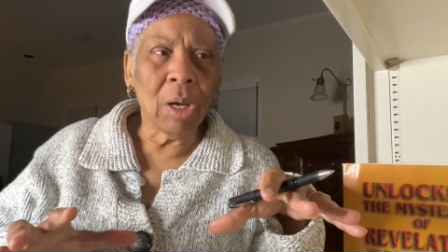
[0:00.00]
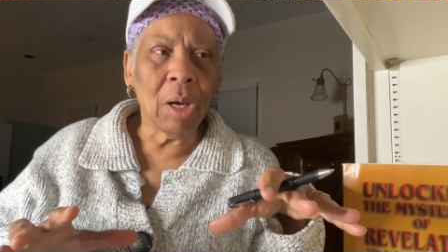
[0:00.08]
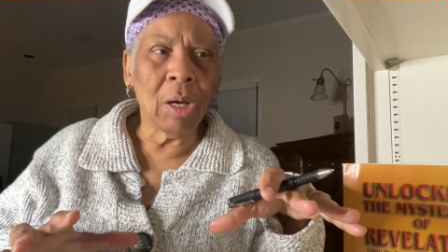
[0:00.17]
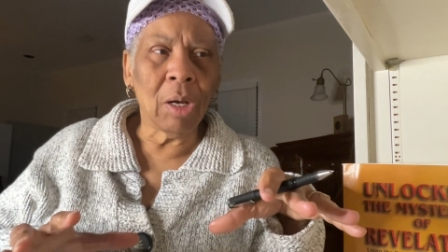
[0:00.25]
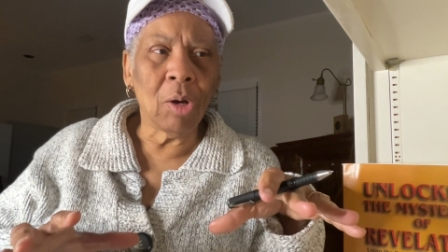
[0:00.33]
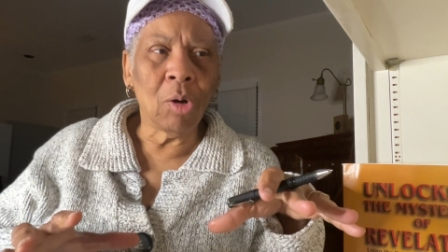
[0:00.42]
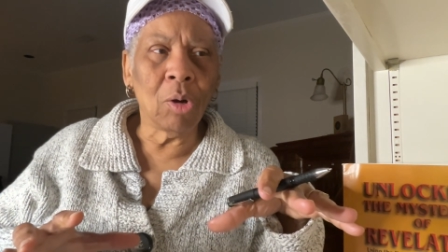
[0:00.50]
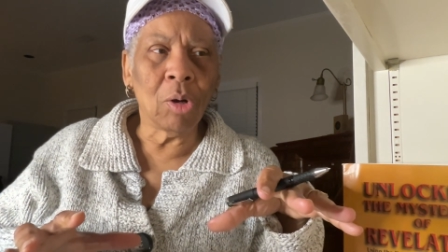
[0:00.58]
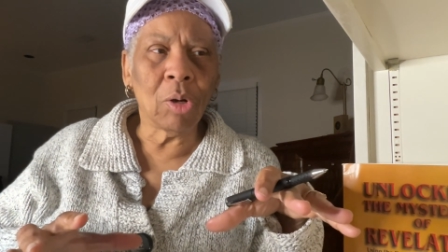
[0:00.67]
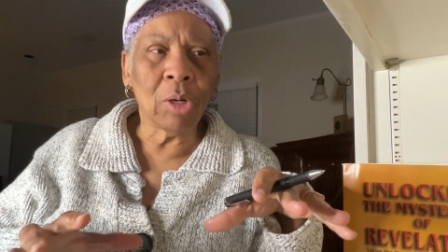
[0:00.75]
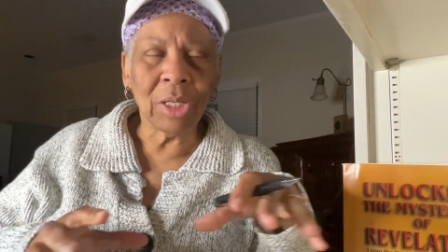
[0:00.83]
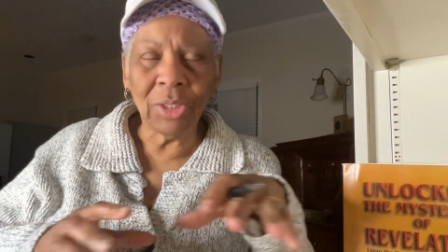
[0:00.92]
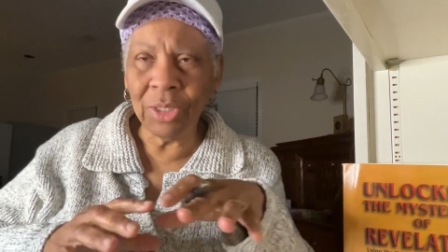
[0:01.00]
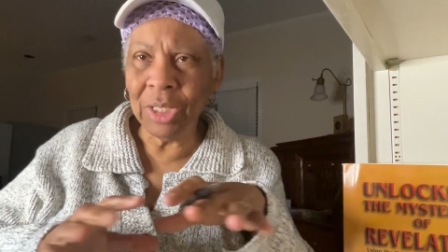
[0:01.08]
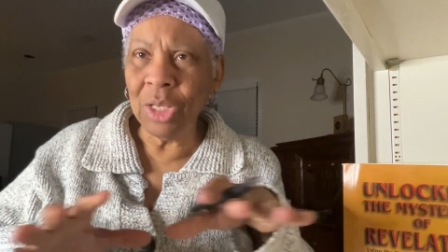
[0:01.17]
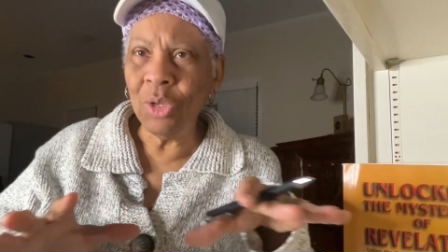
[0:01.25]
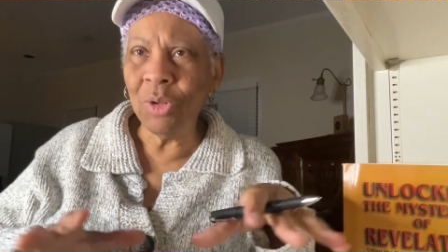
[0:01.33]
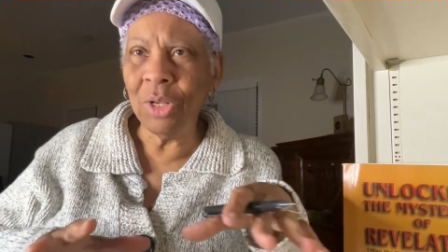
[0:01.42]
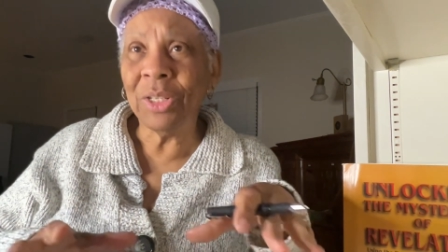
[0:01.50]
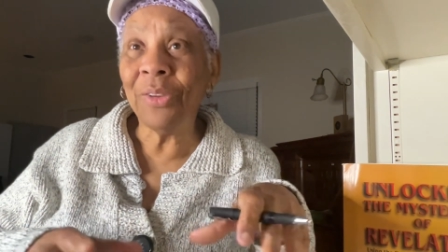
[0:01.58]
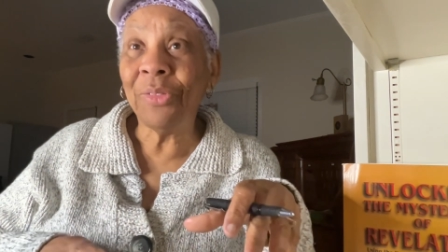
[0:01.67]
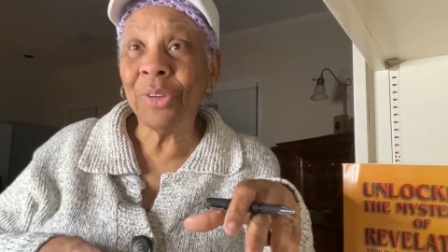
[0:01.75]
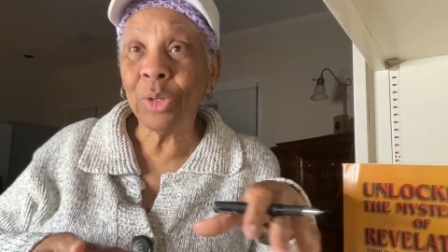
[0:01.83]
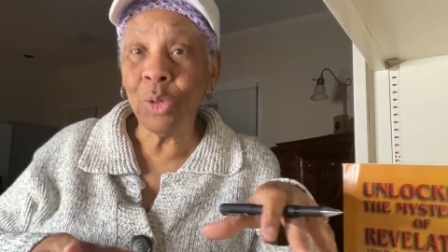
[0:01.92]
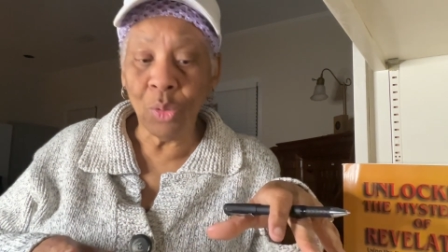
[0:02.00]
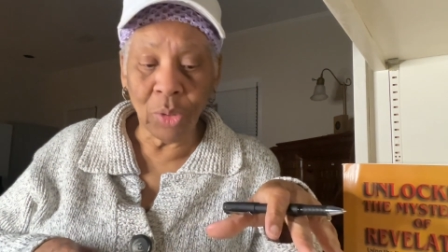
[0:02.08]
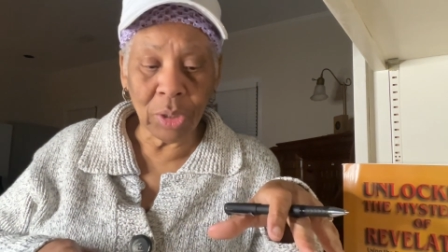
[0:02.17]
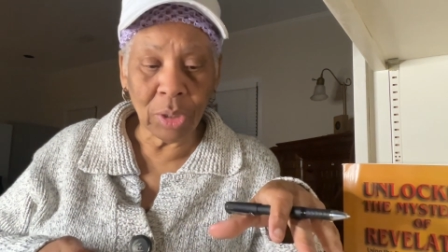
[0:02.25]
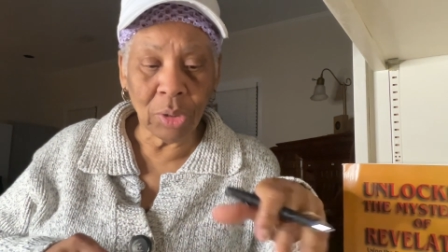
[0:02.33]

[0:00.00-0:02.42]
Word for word: uh, or, or continuing a different course.